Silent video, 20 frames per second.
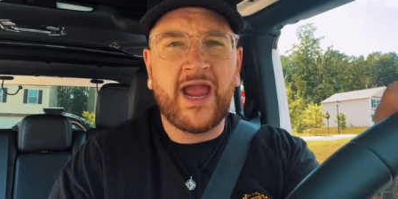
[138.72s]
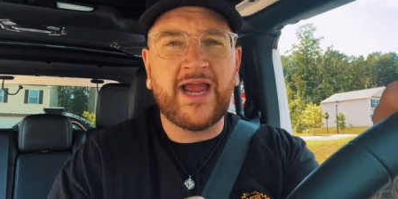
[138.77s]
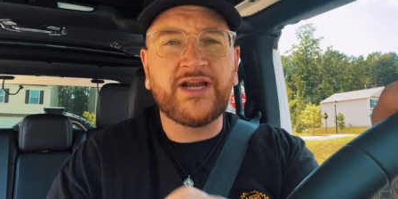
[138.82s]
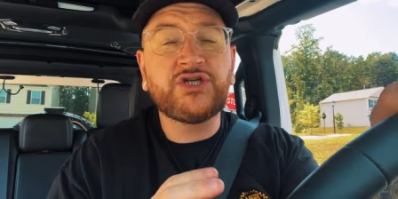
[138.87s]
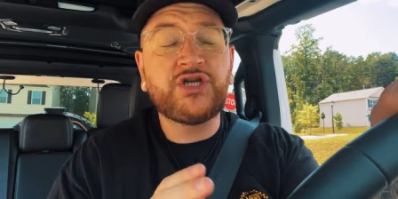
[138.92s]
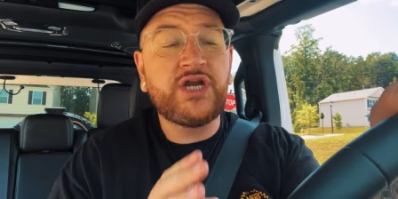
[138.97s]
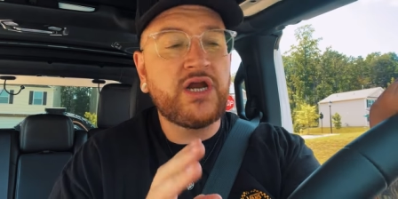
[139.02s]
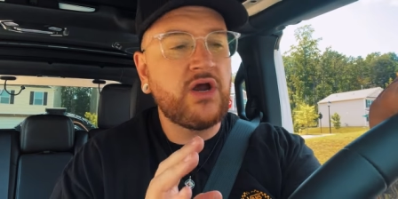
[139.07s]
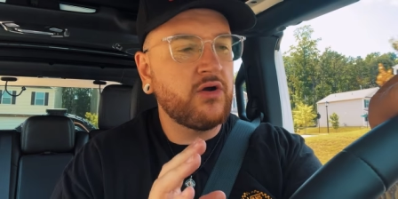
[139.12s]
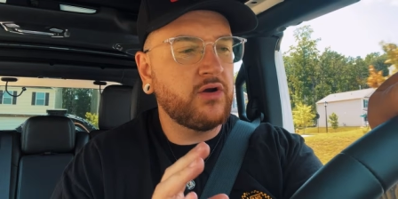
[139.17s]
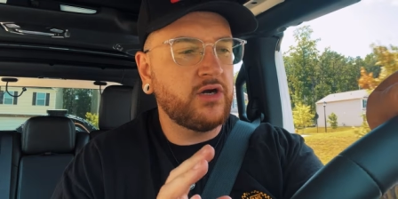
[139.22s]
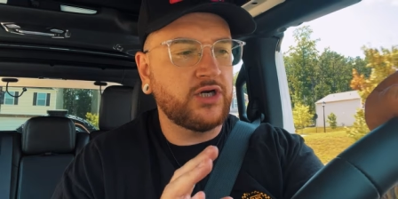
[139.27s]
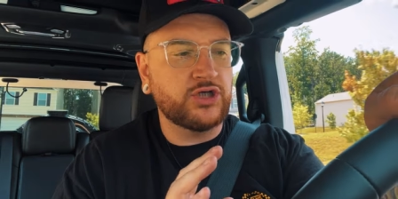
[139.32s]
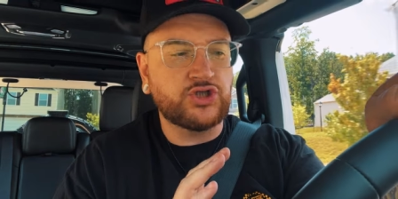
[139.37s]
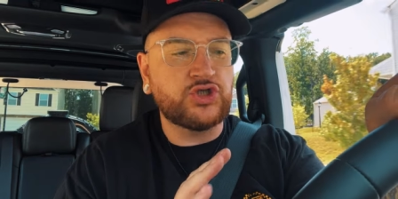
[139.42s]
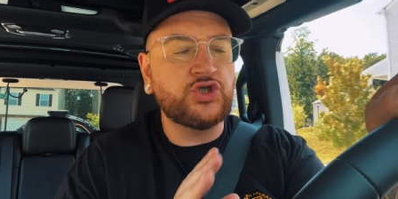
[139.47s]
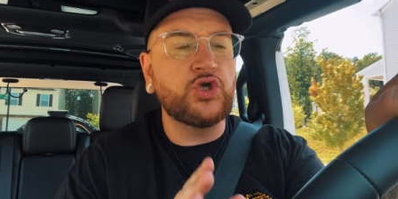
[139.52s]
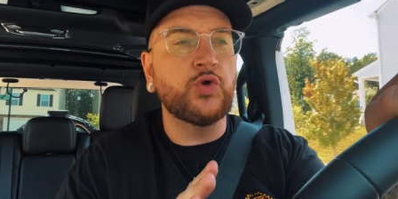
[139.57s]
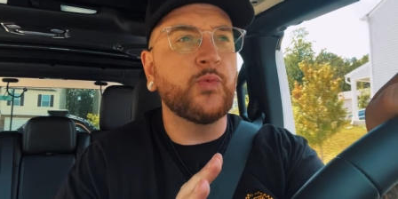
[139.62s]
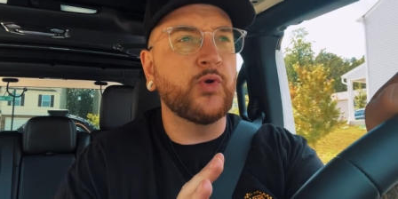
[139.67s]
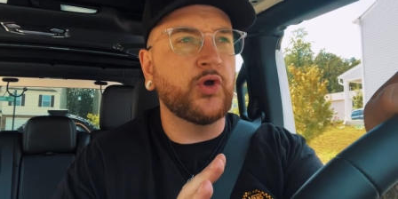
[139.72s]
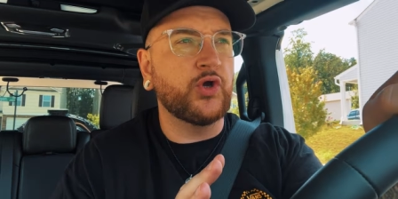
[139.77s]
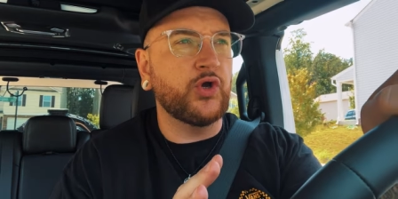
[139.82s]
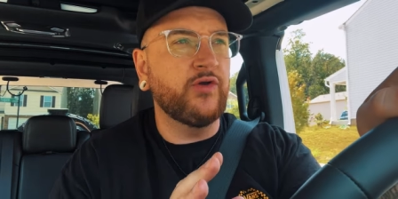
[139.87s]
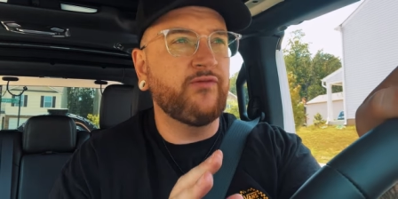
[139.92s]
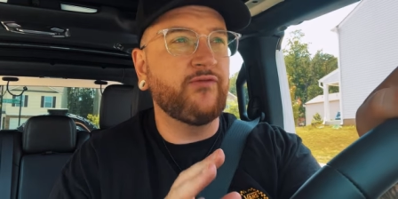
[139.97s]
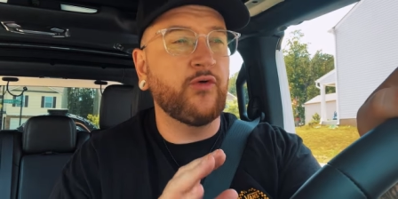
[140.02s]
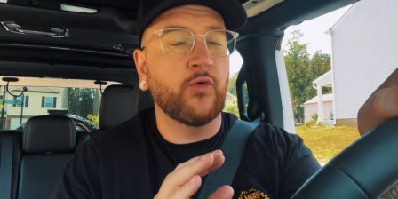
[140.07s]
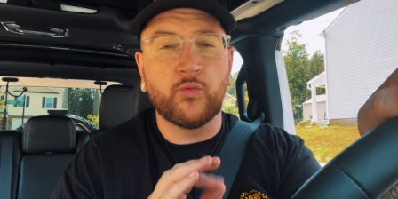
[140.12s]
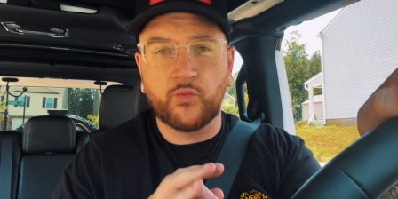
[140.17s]
HDR is super good
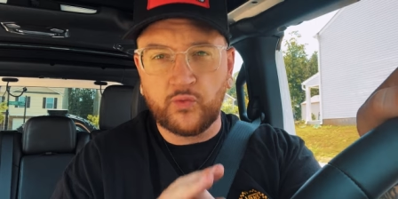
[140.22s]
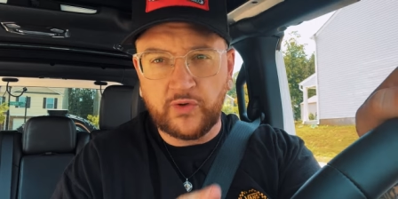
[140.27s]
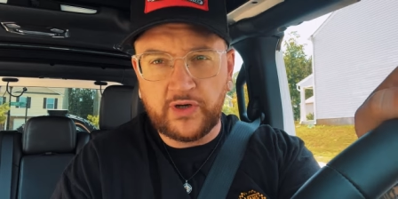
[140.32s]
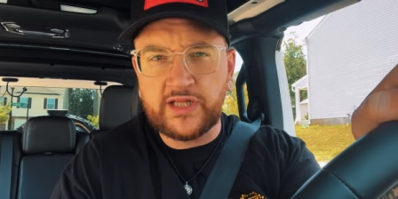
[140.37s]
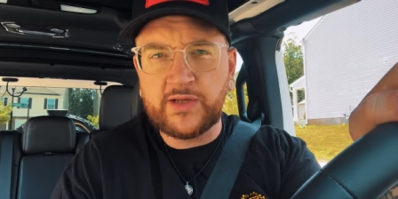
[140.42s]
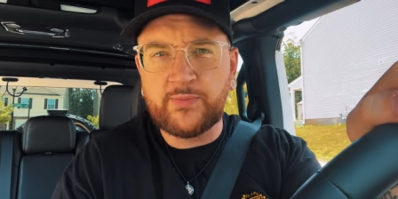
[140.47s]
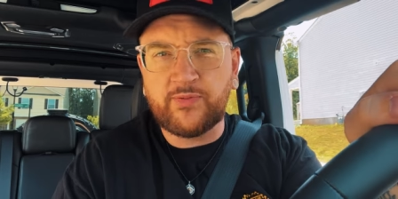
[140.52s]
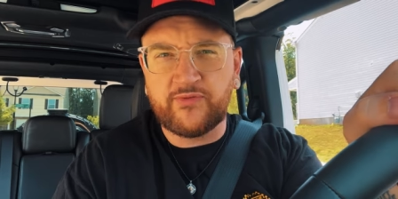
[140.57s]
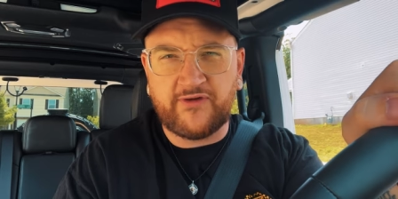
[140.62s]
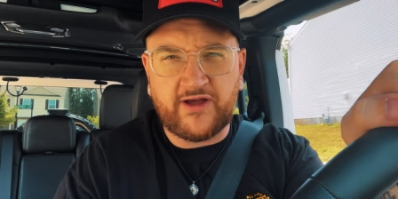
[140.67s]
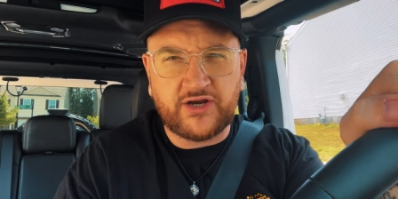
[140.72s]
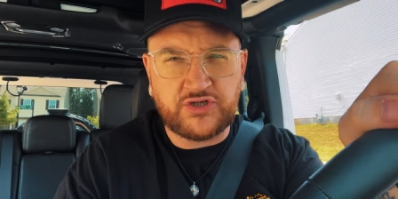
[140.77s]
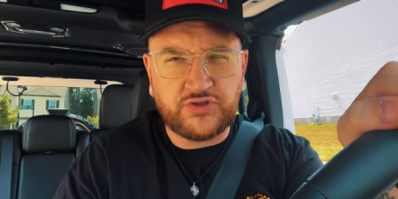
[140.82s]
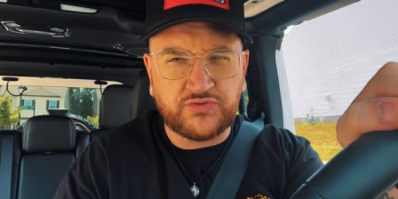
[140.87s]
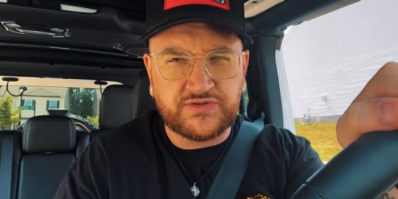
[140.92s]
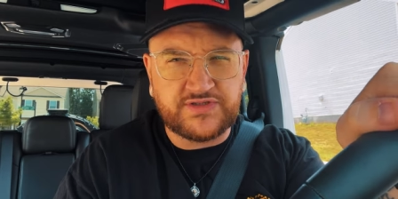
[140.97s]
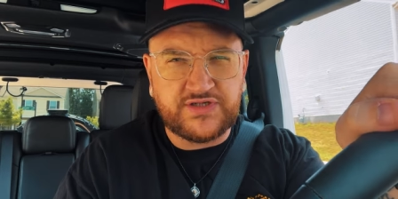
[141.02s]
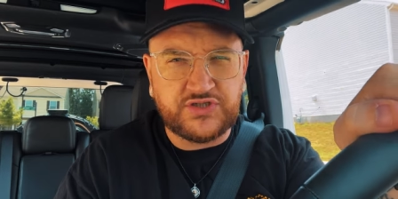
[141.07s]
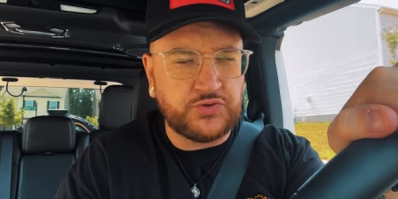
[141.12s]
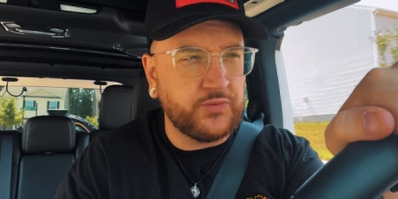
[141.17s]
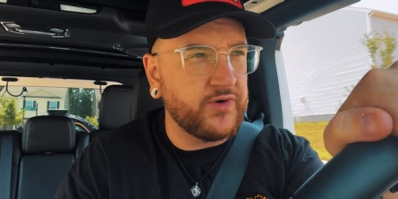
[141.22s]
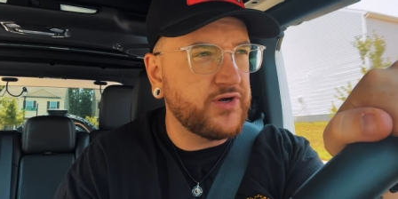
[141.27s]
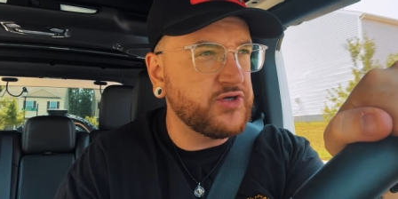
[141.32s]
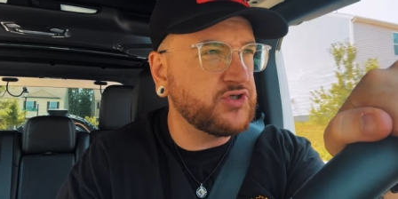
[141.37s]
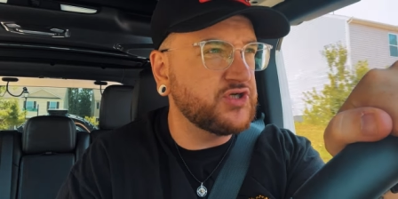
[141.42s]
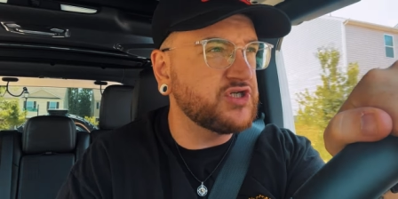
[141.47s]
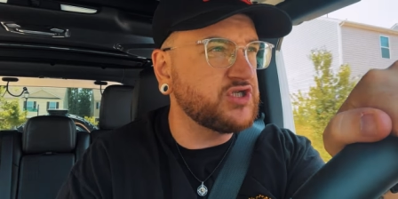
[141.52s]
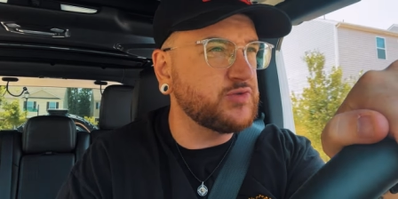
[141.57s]
for really professional situations,